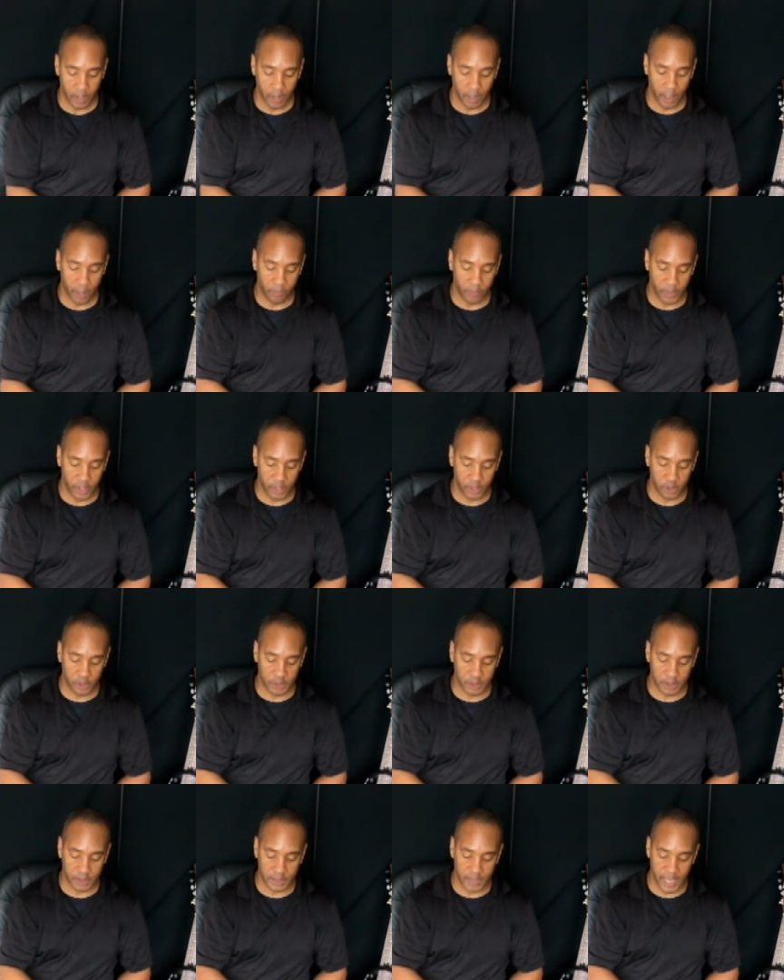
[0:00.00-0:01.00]
And then your
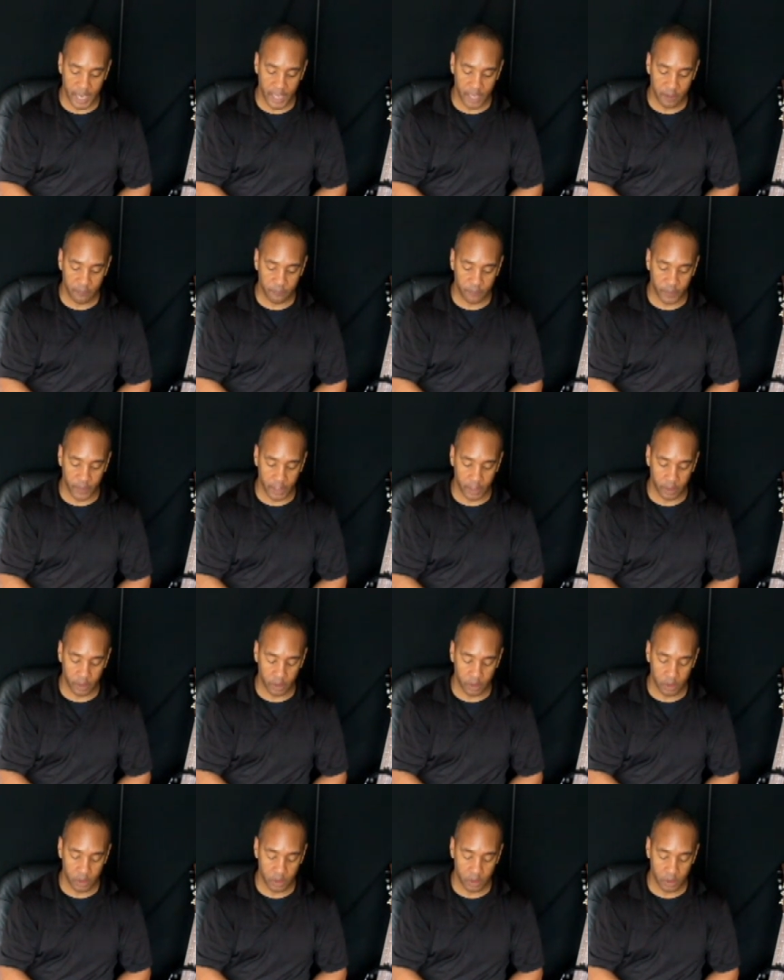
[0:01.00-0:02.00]
second
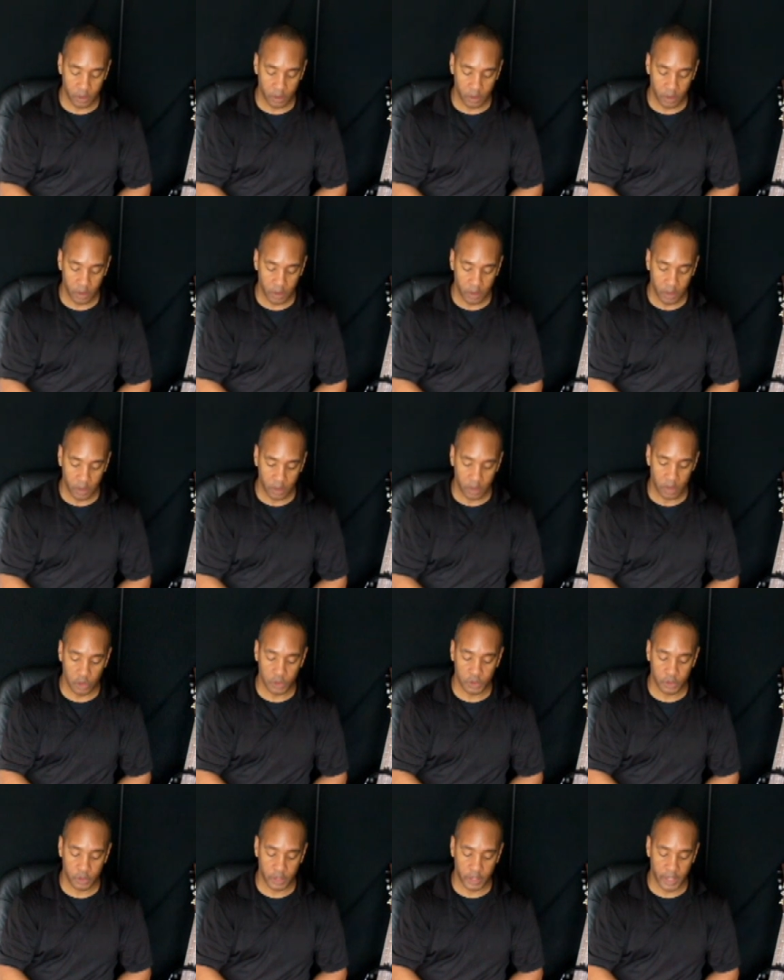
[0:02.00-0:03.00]
finger
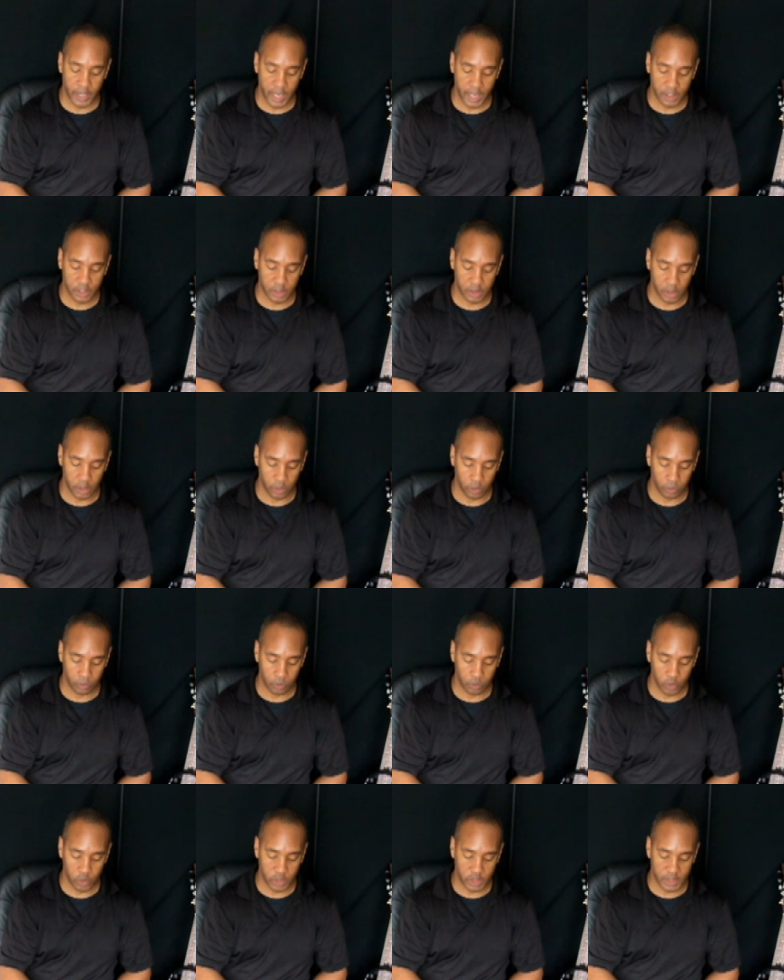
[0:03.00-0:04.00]
goes to the next note,
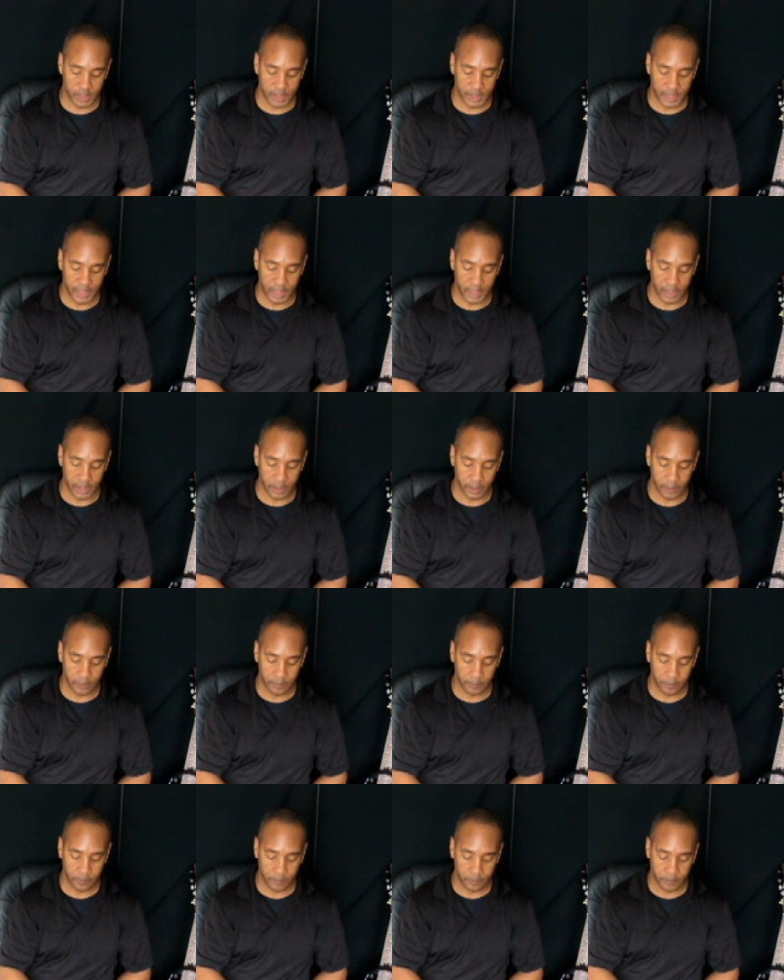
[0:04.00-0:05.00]
which is D.
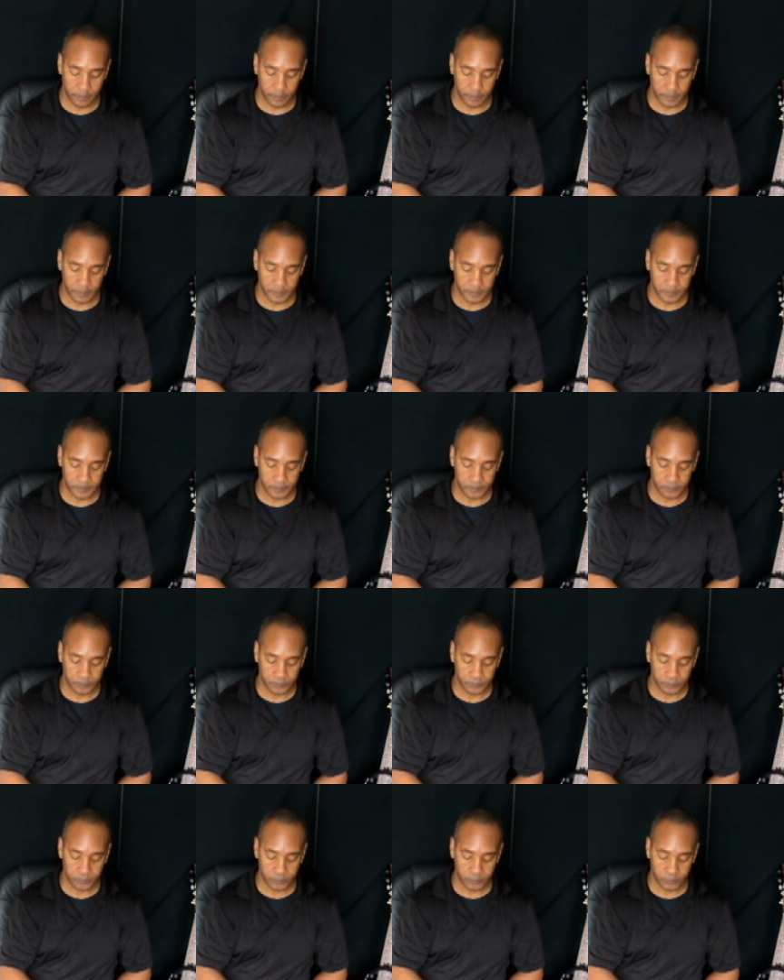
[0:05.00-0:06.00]

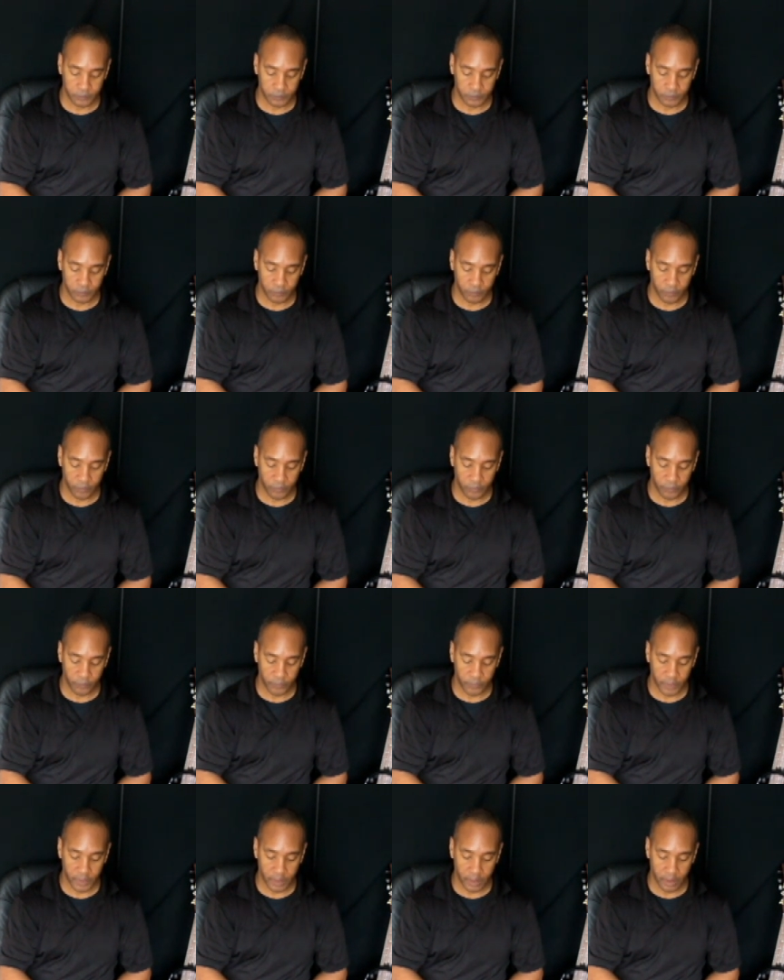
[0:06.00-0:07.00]
And
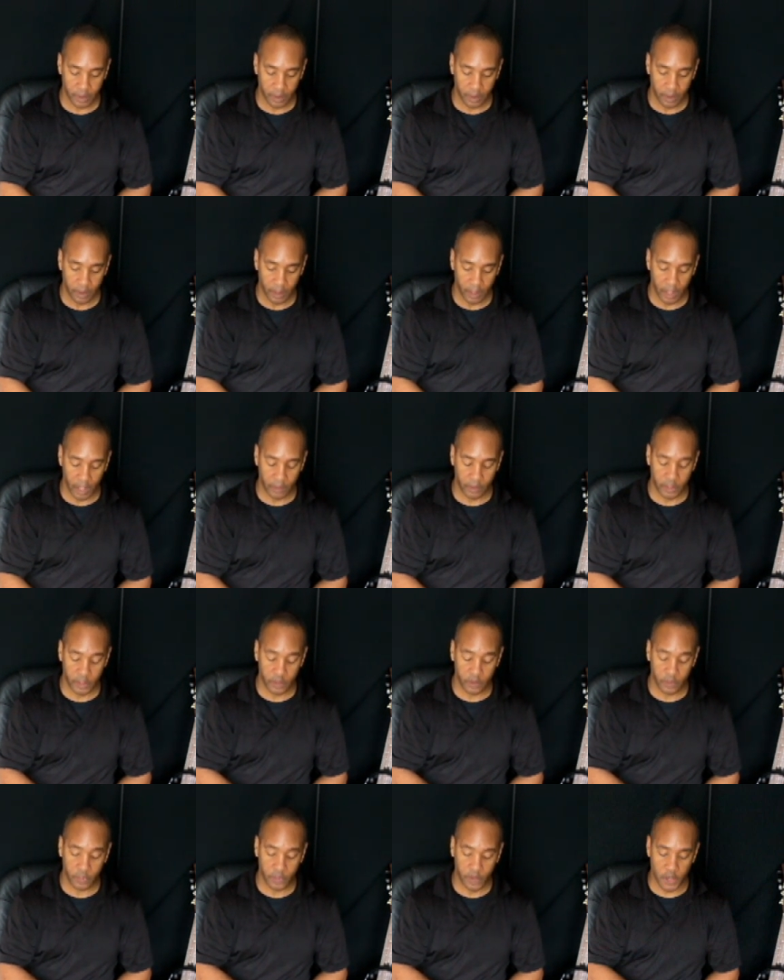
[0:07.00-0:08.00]
then
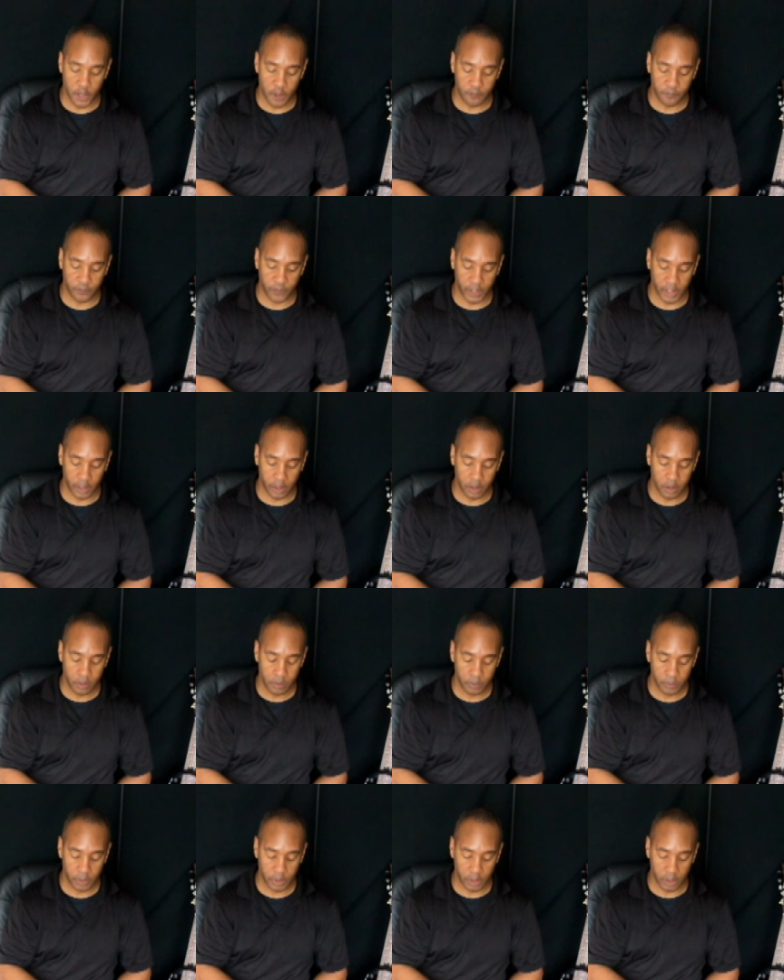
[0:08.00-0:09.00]
your third finger
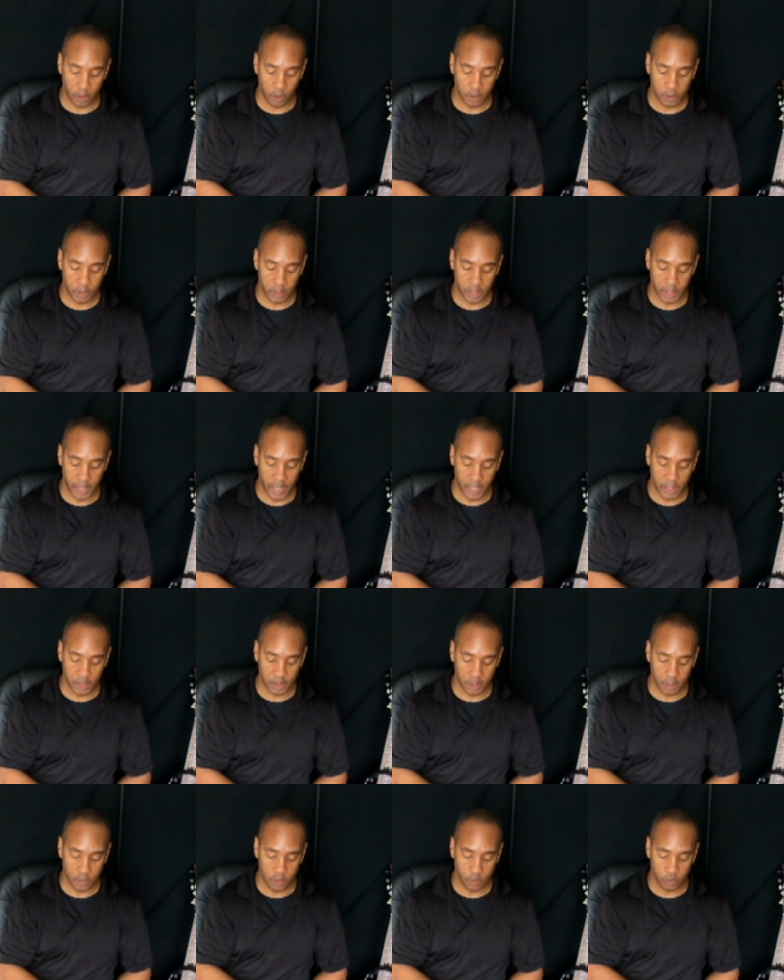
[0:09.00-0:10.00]
goes to the next
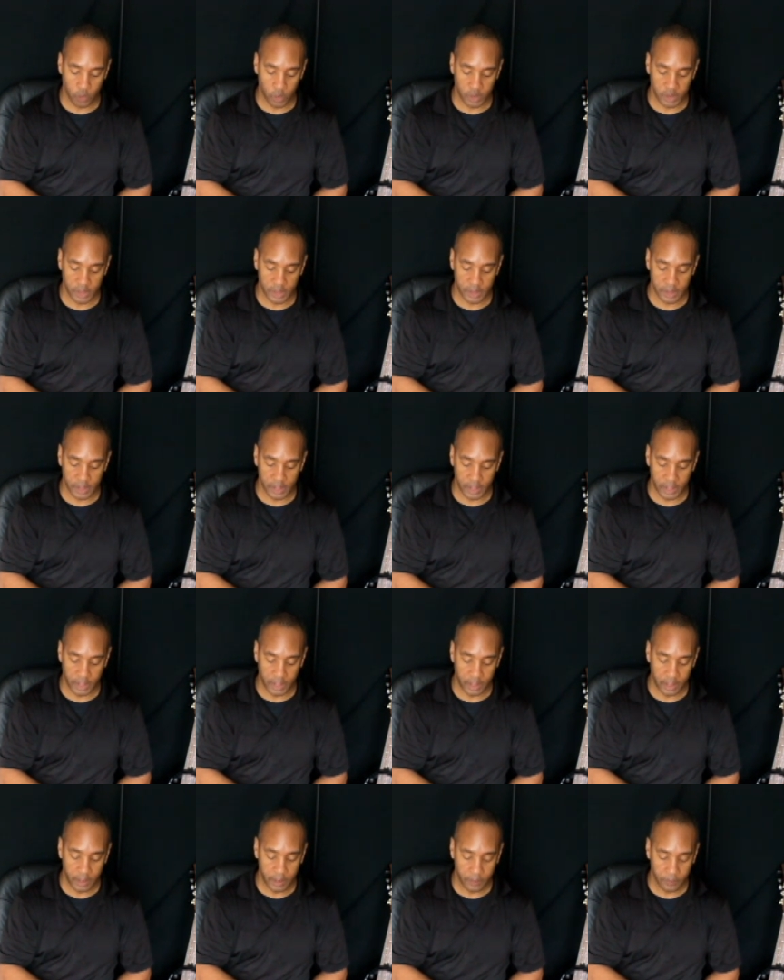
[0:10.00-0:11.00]
note, which is
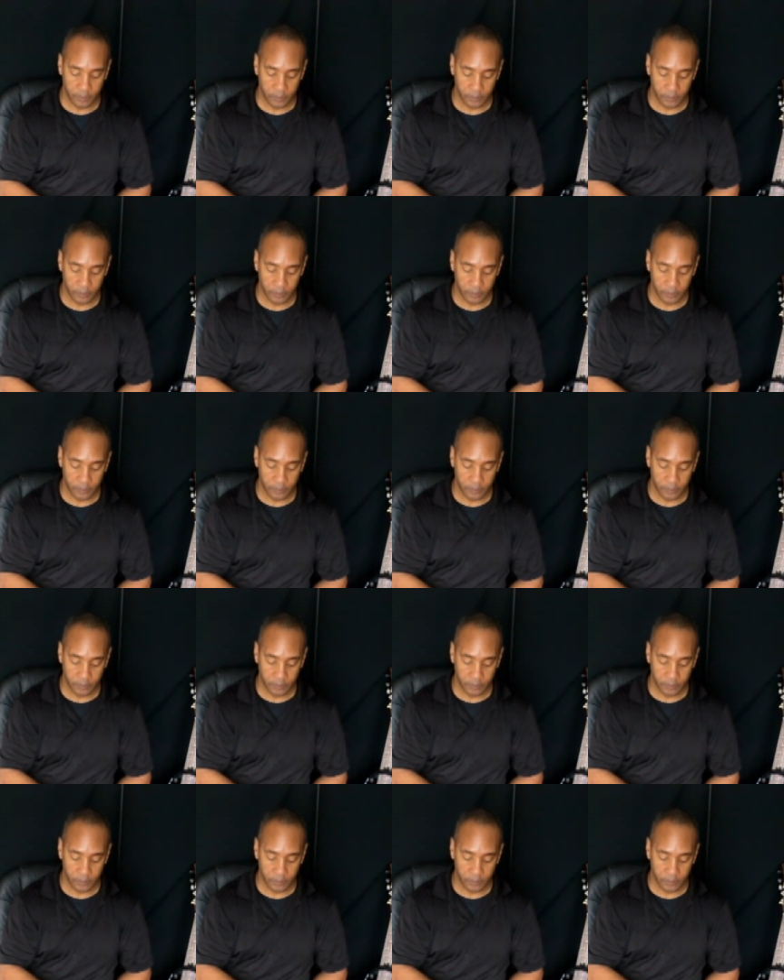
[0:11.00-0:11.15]
E.